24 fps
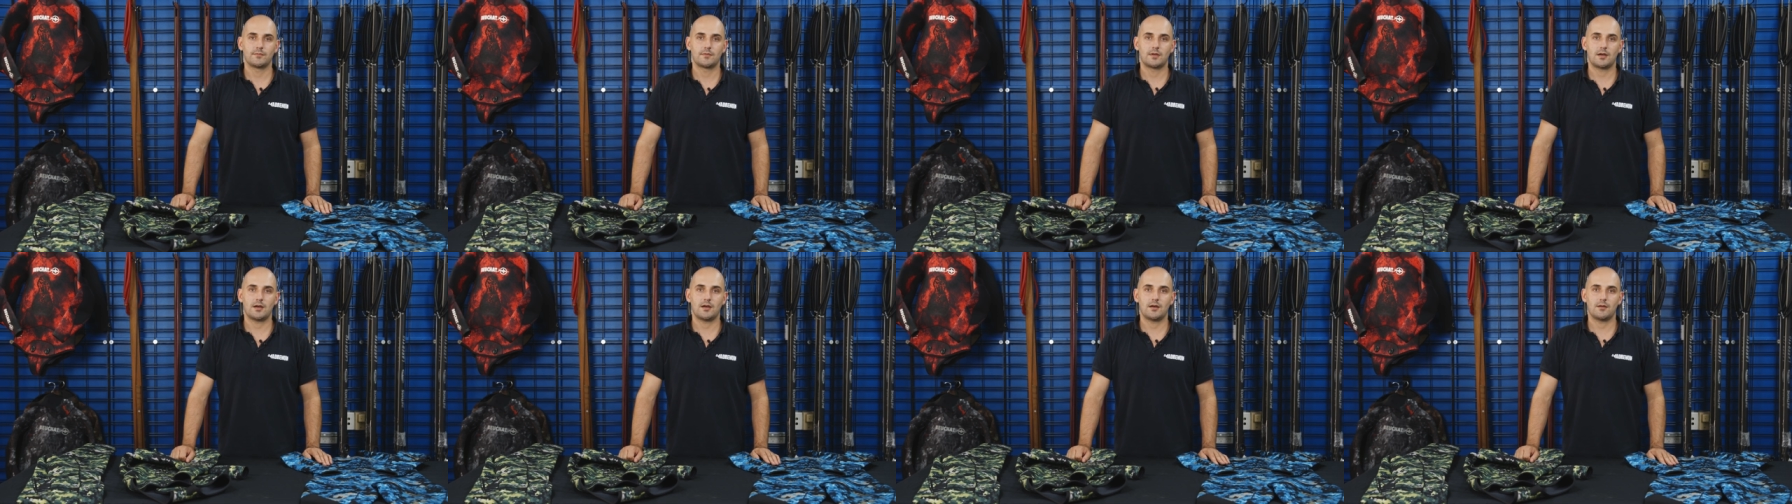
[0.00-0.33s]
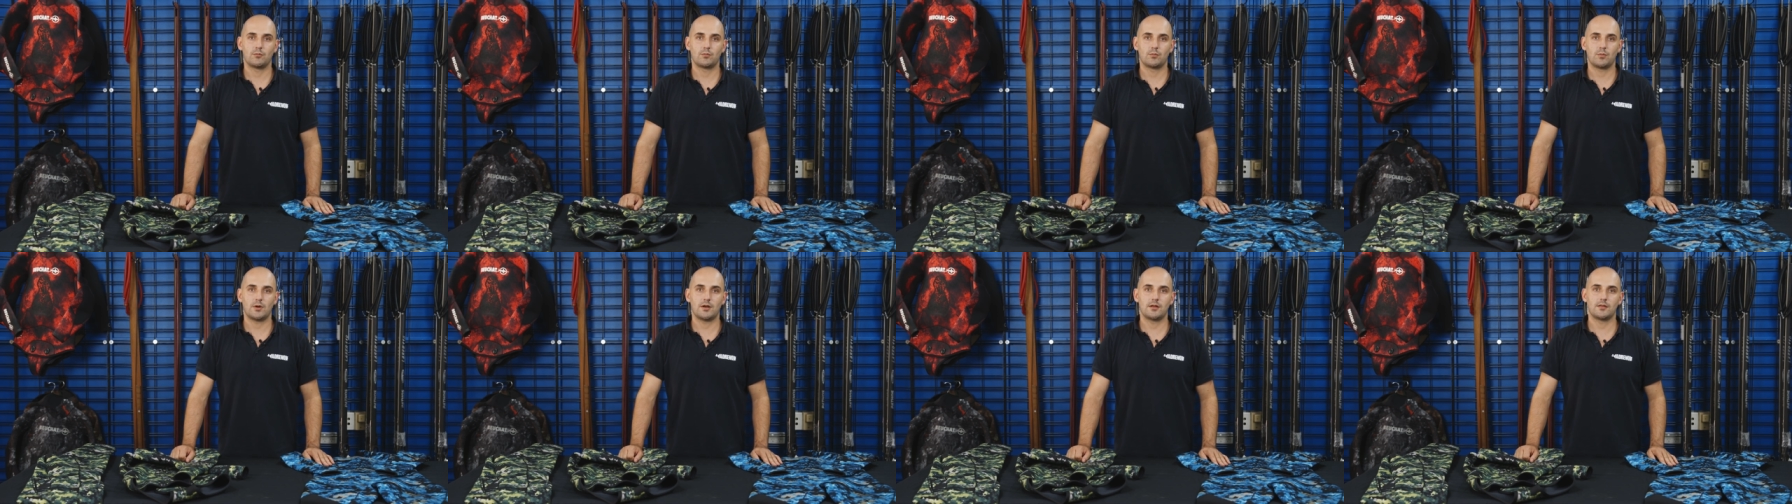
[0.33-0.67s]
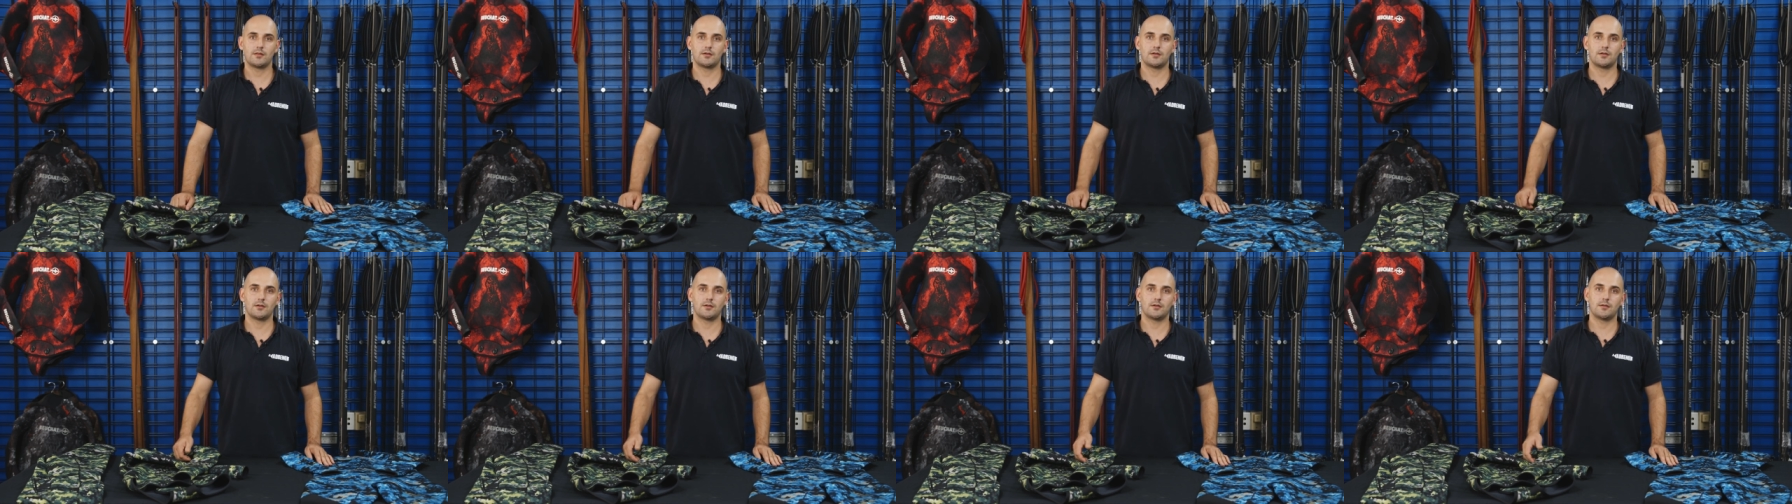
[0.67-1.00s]
Uh, one
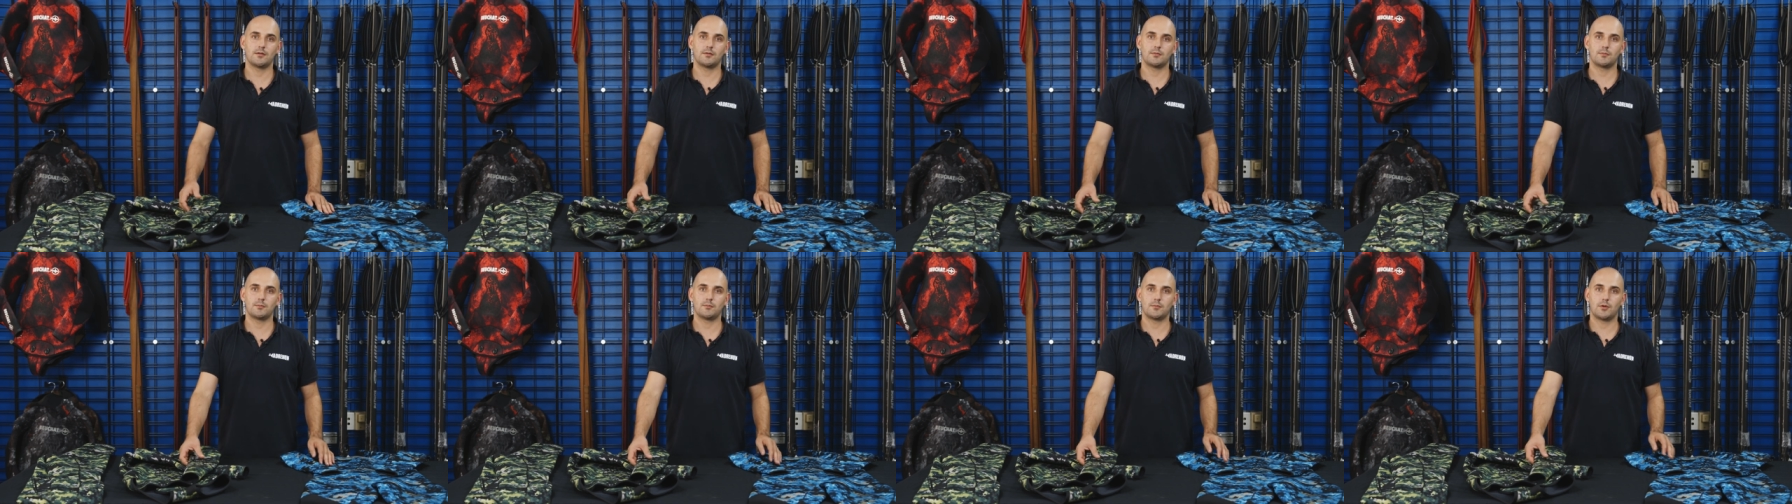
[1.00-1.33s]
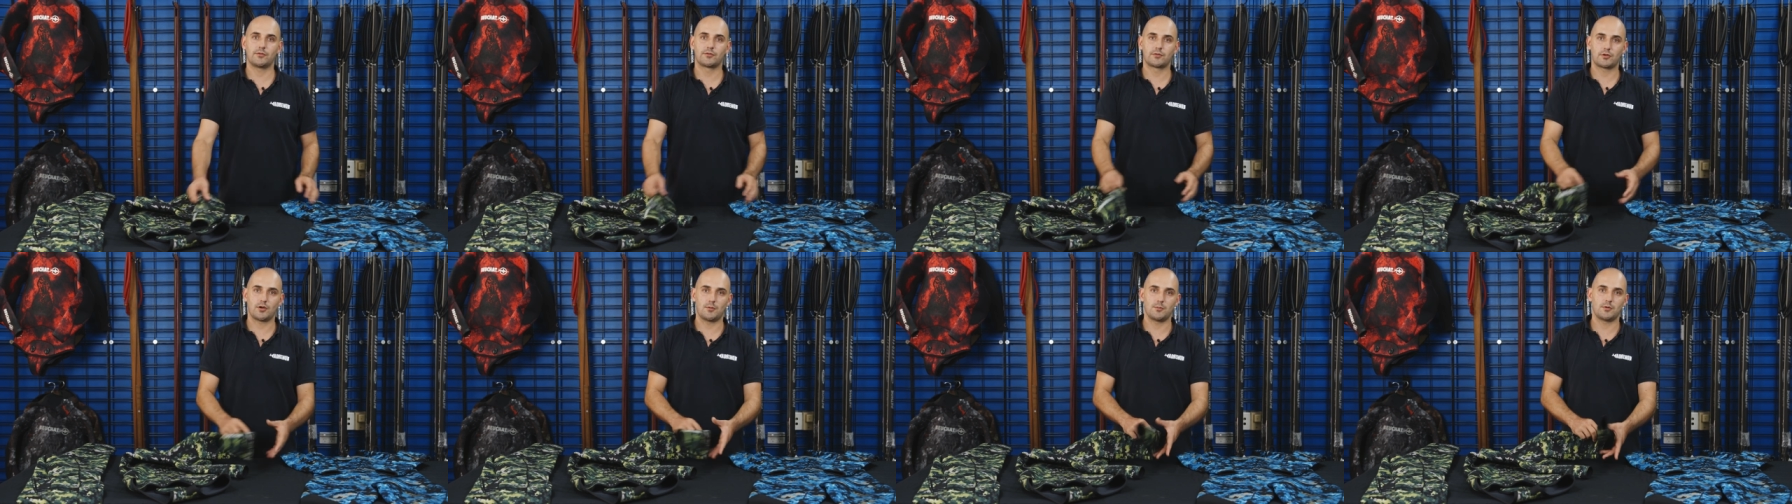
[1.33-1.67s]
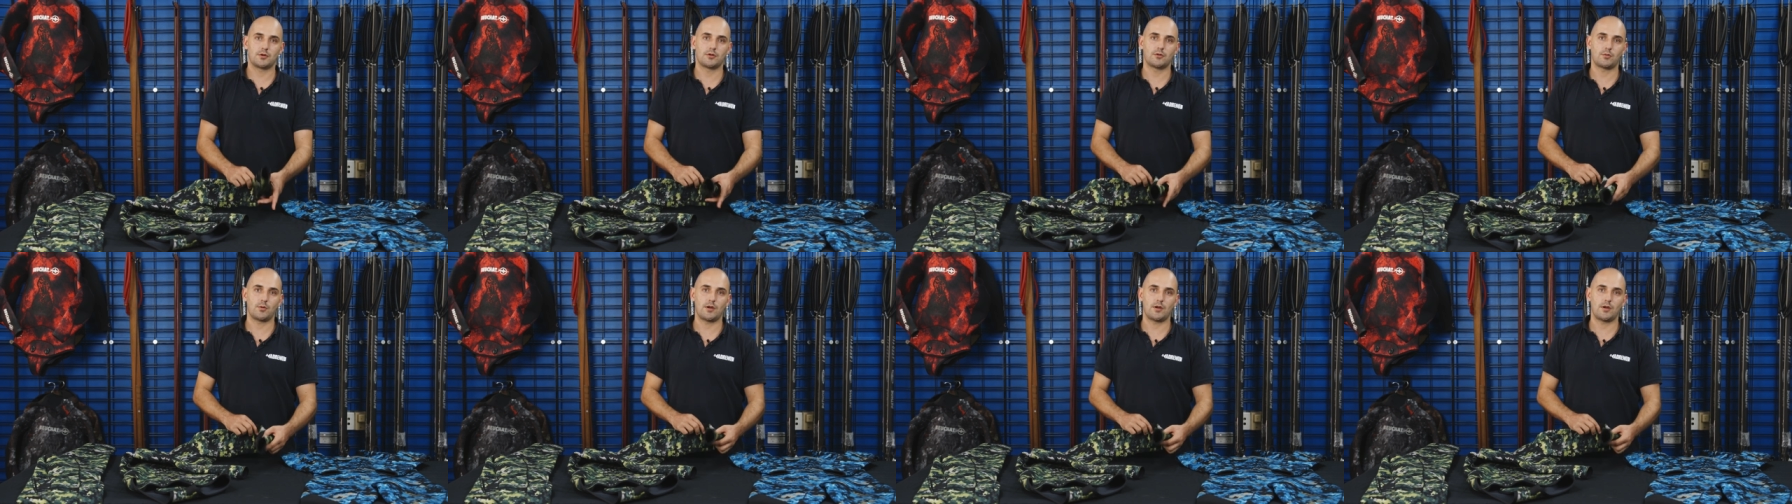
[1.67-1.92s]
of the most common